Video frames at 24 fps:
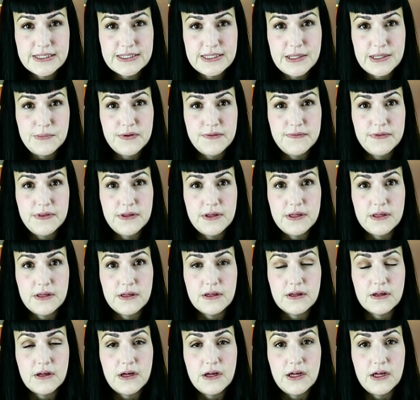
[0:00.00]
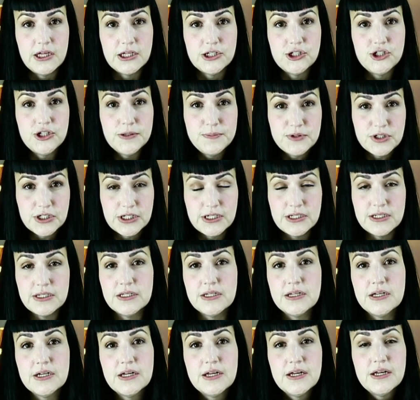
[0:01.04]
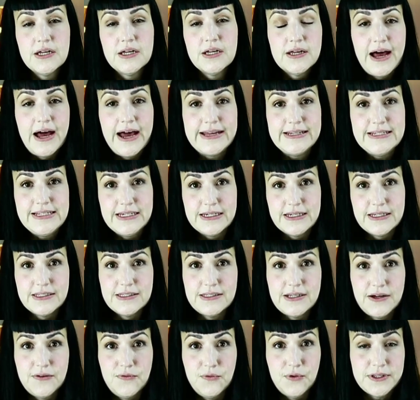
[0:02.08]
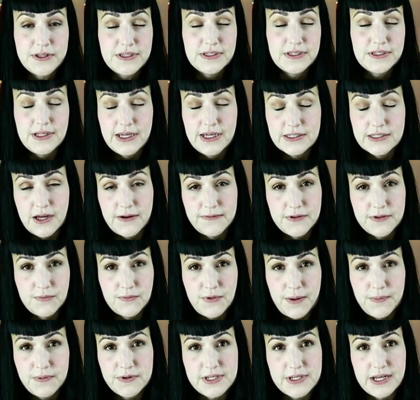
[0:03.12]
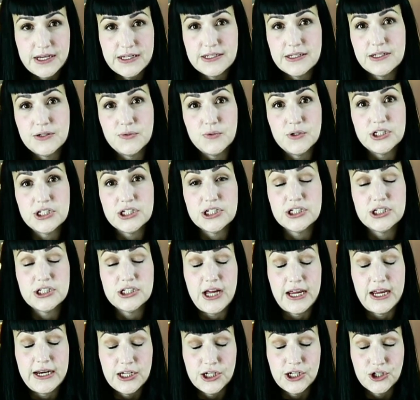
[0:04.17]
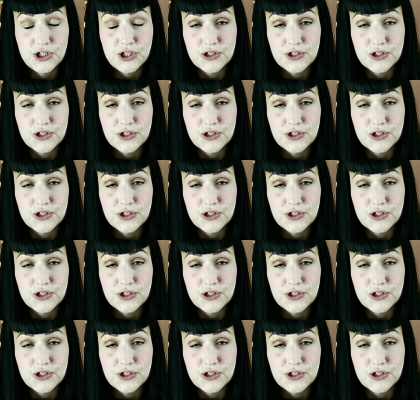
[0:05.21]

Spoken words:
some of the Egyptian ideas of what the snakes often represented, which is shedding your